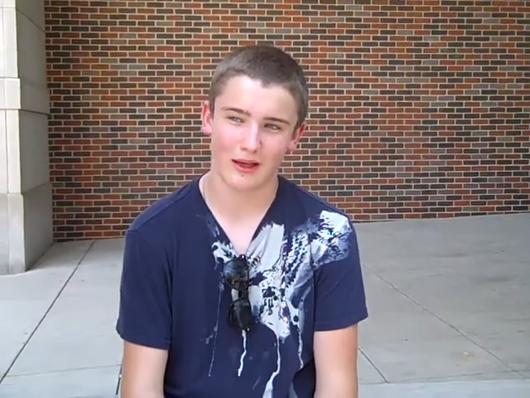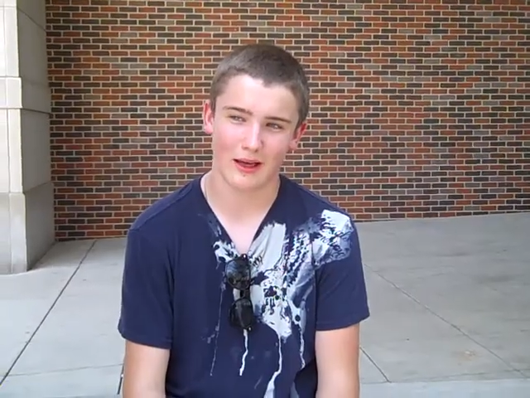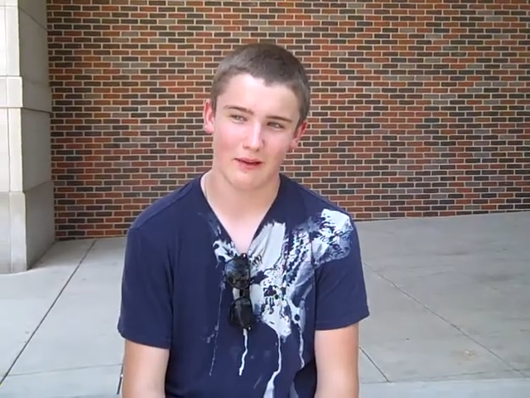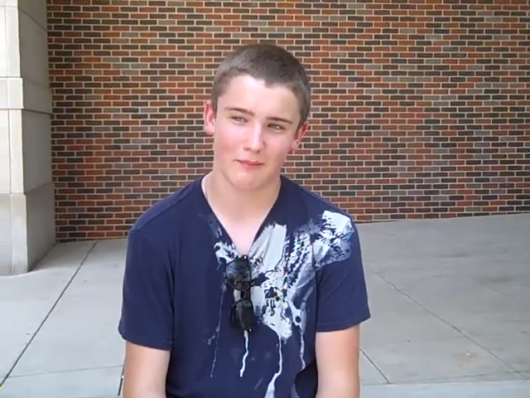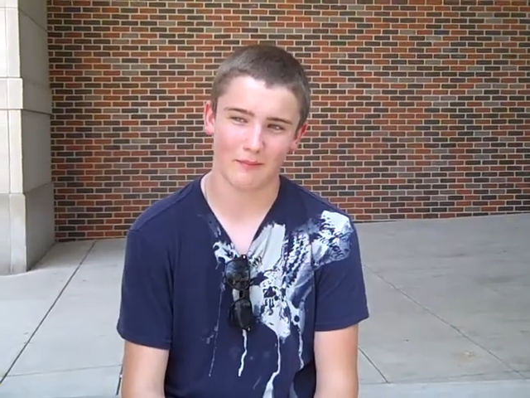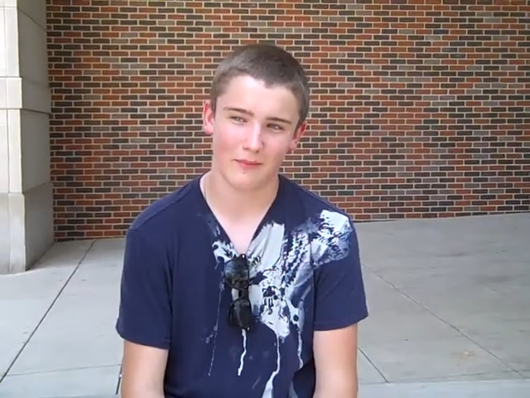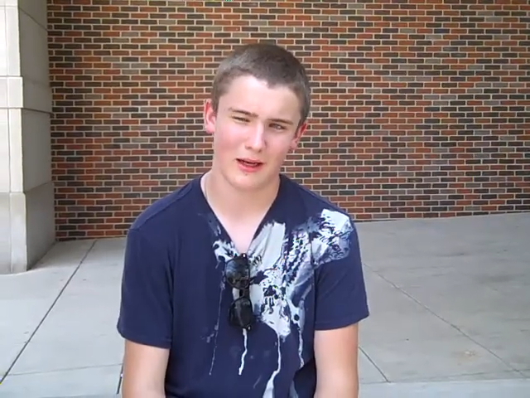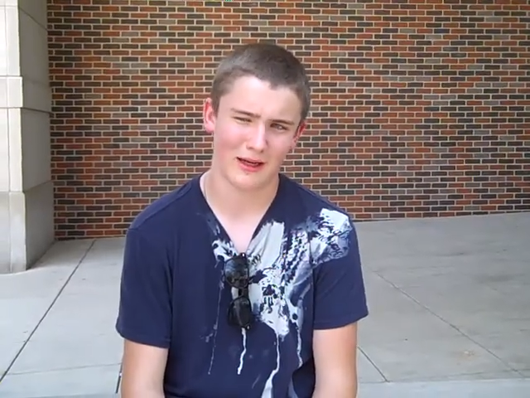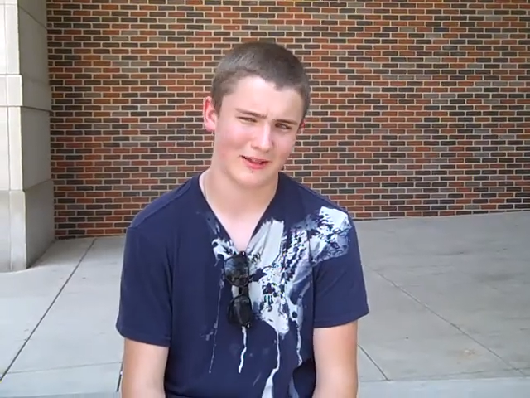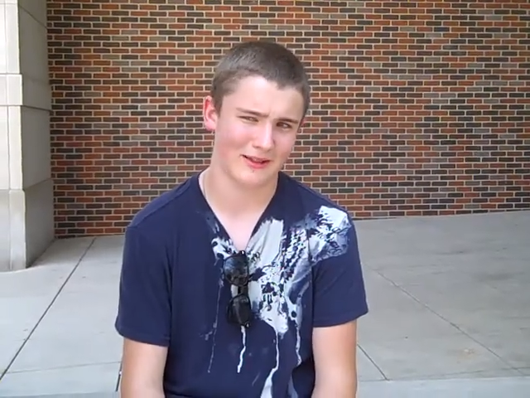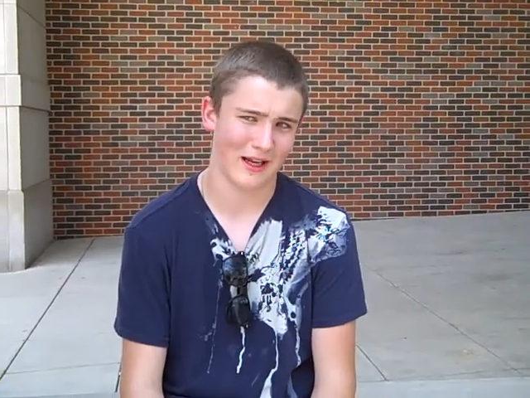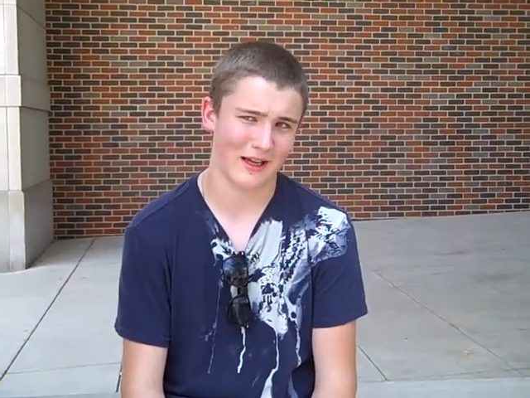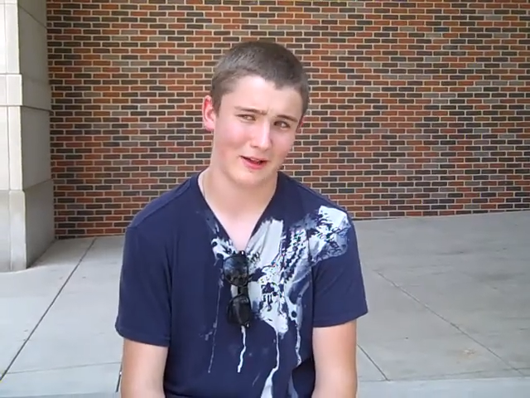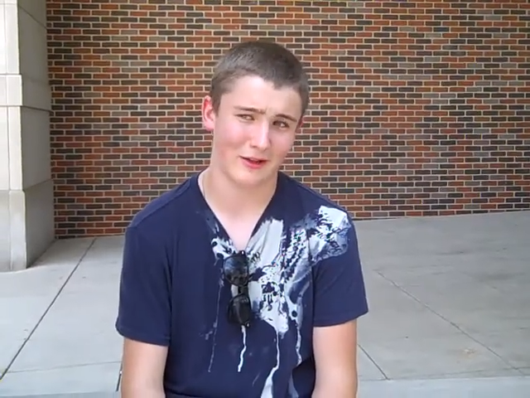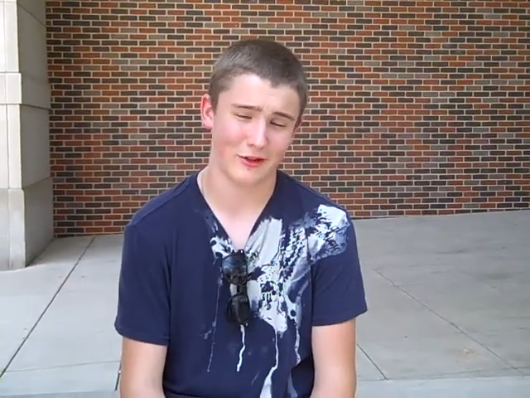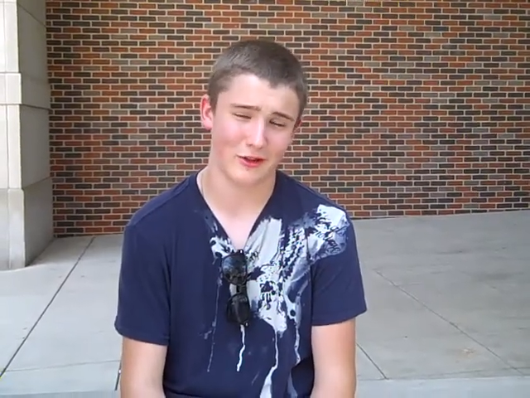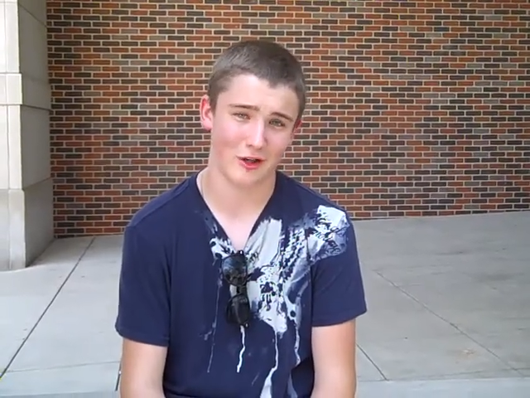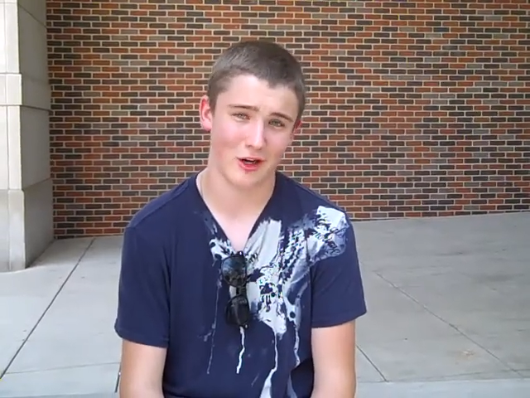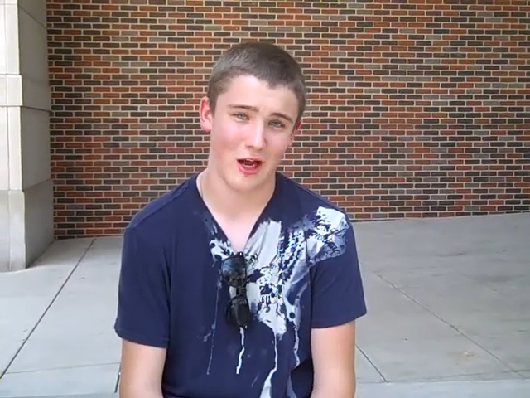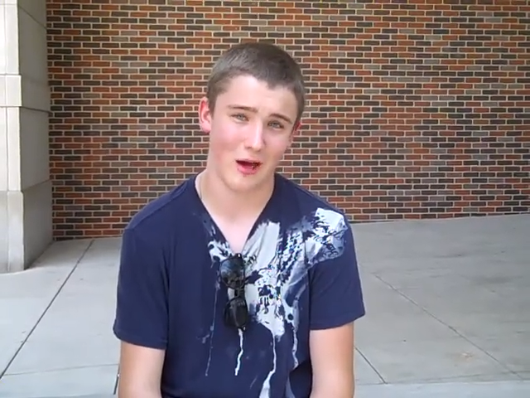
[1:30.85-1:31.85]
I'm not
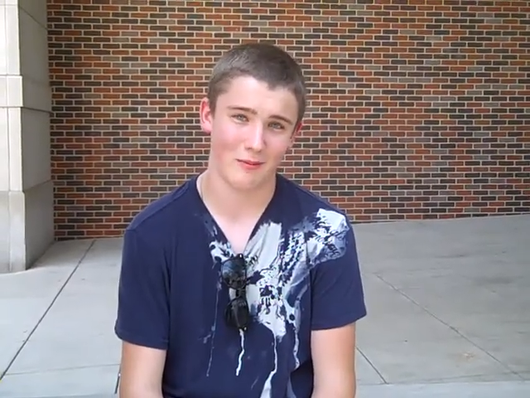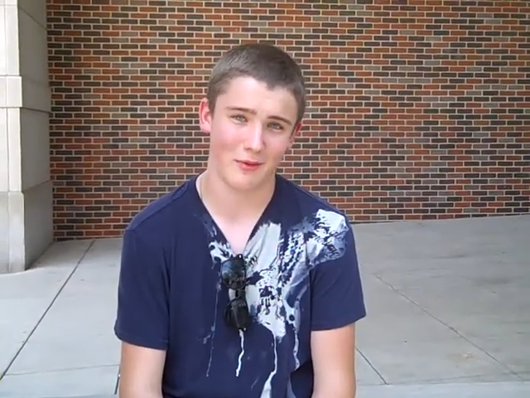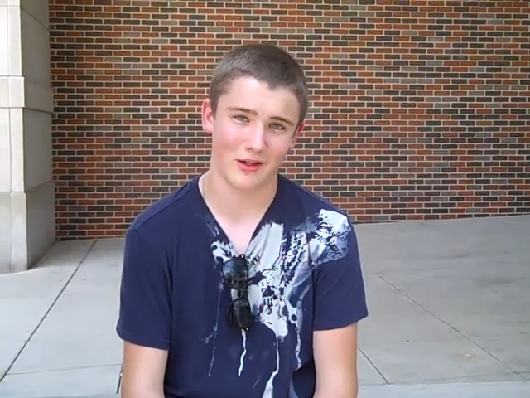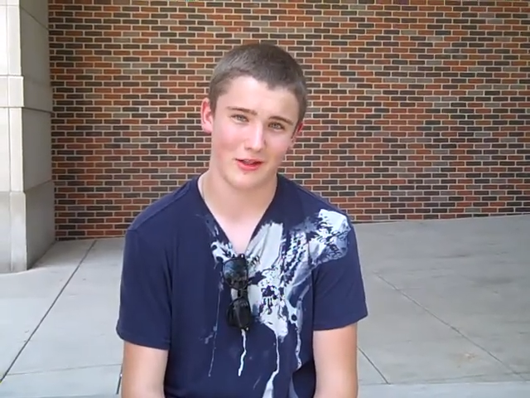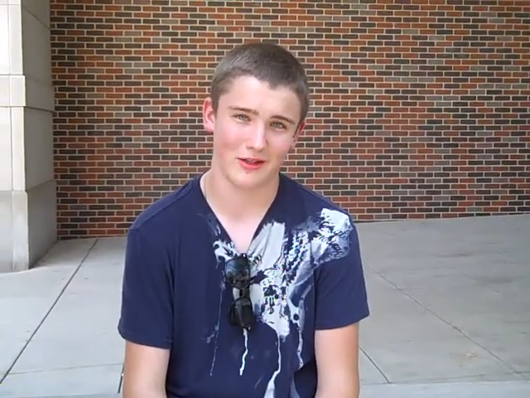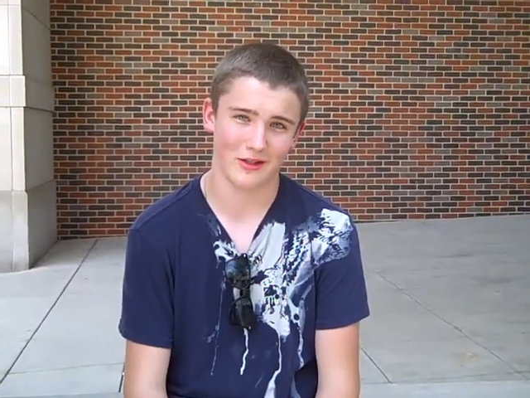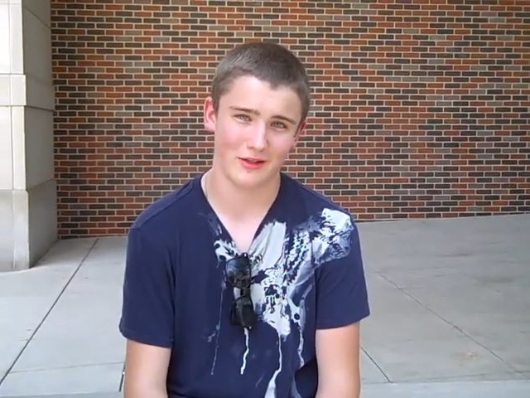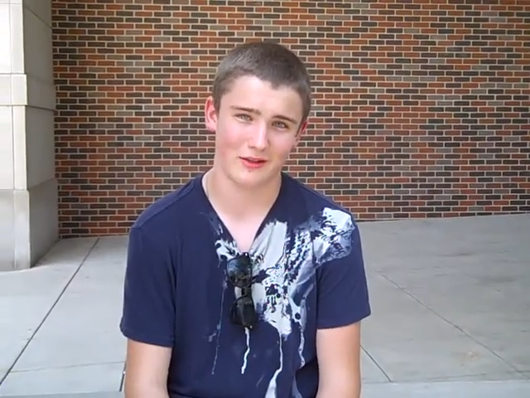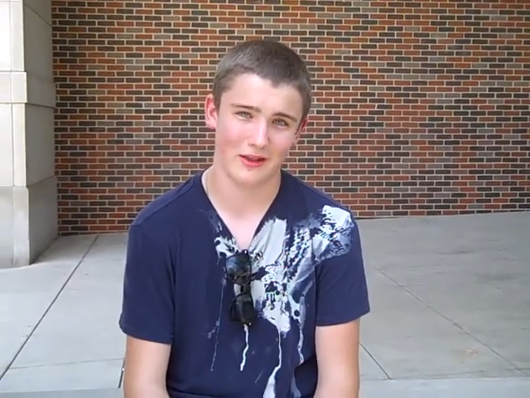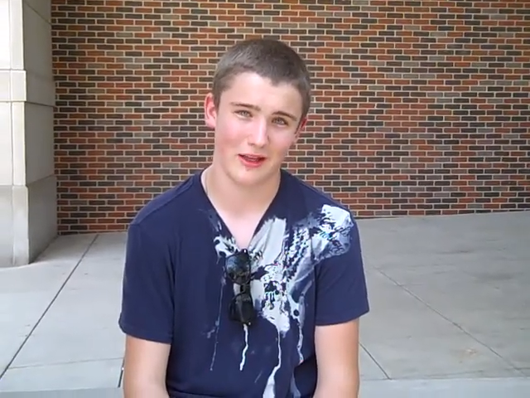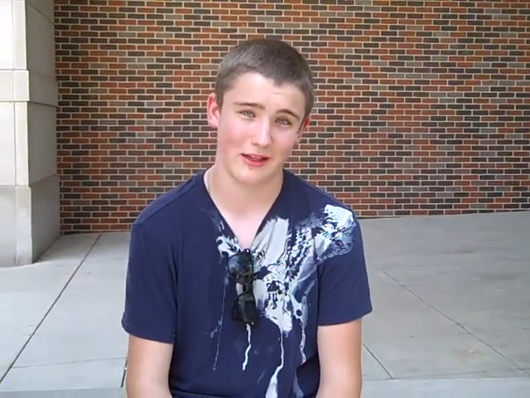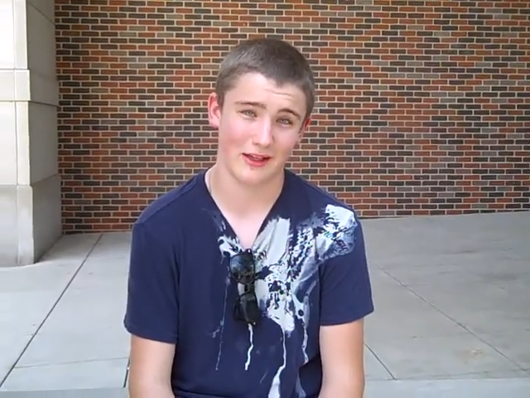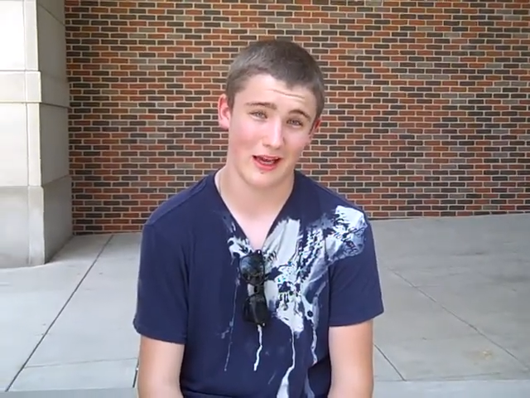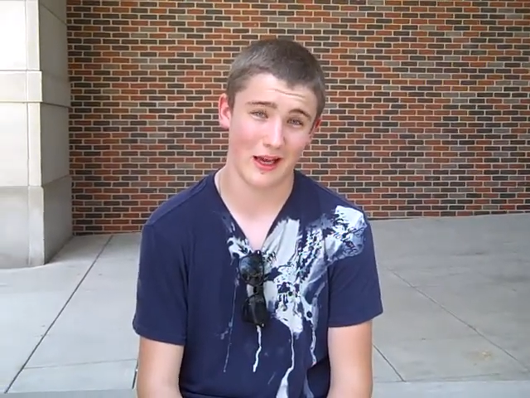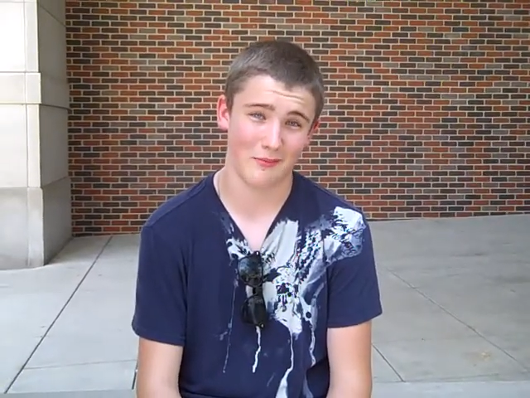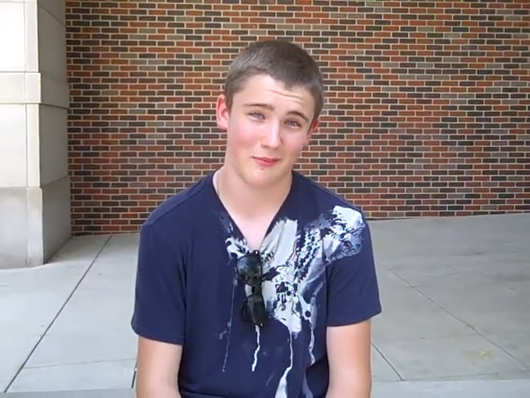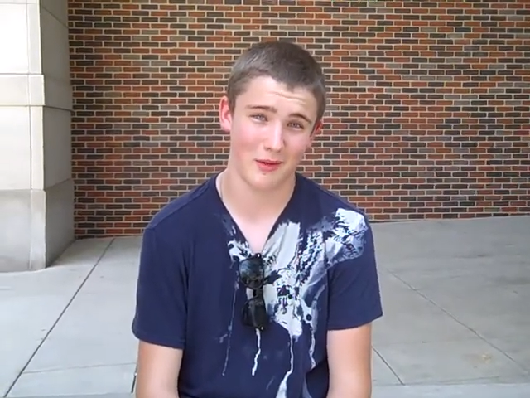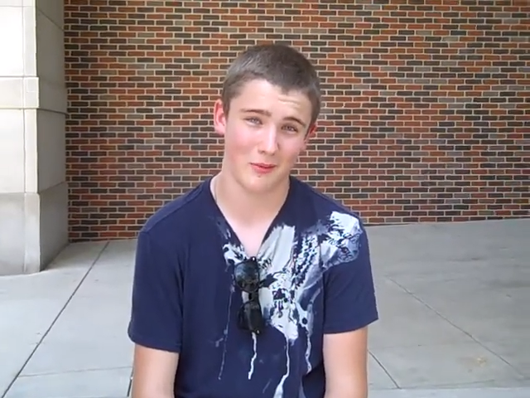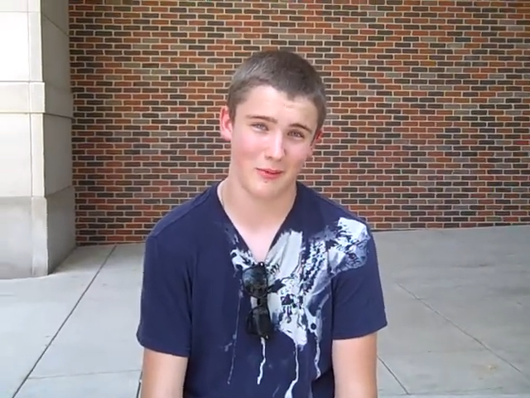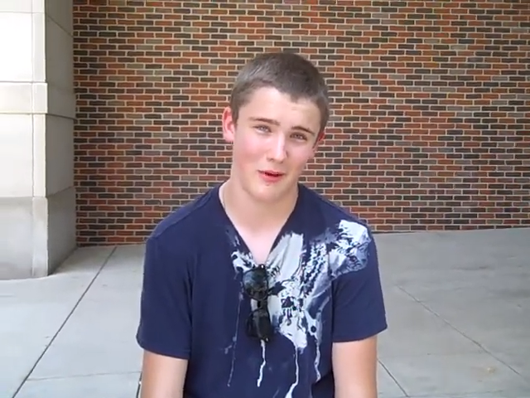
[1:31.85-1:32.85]
exactly sure how much they
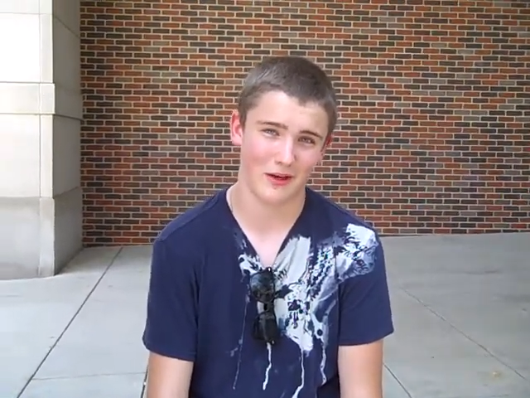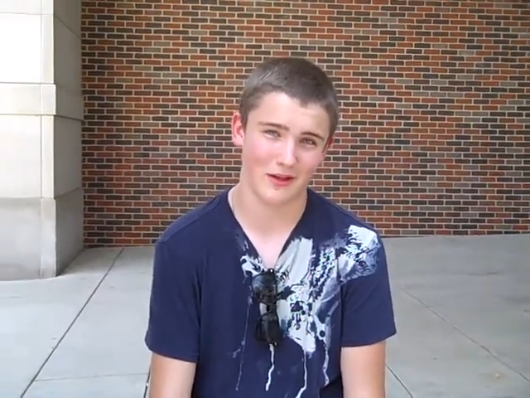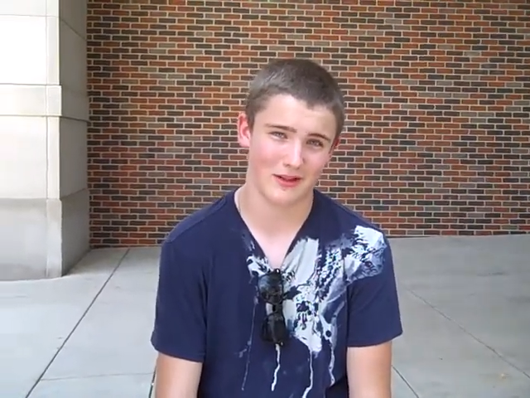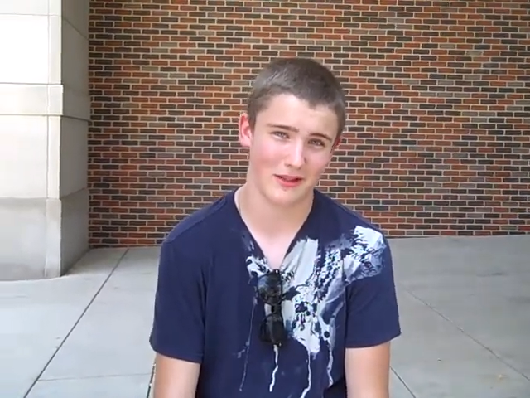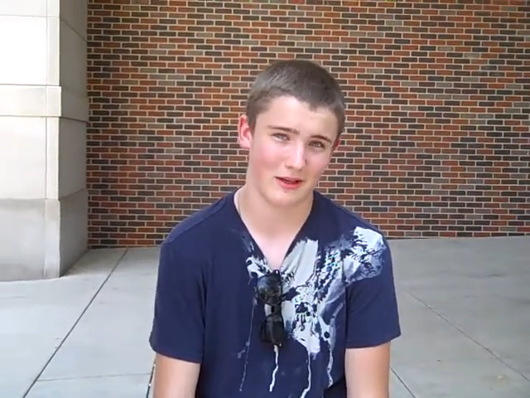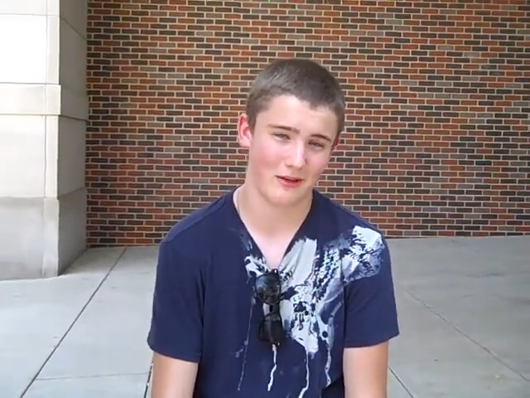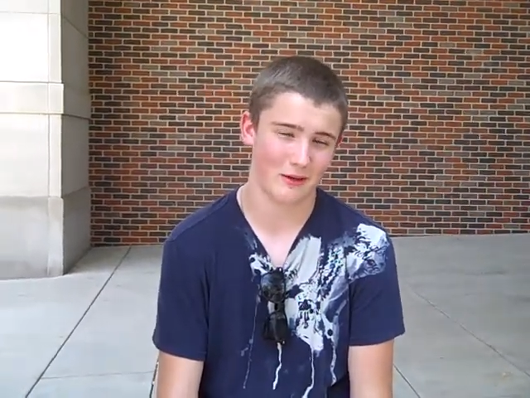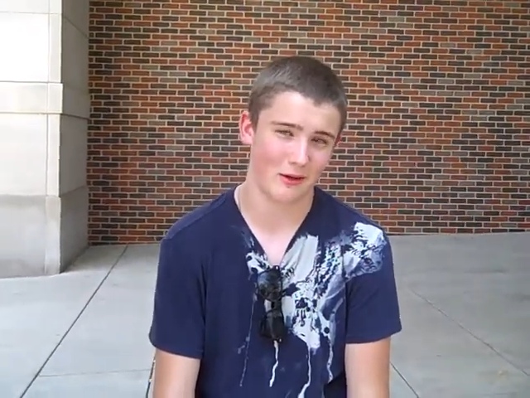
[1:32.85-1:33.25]
can be punished.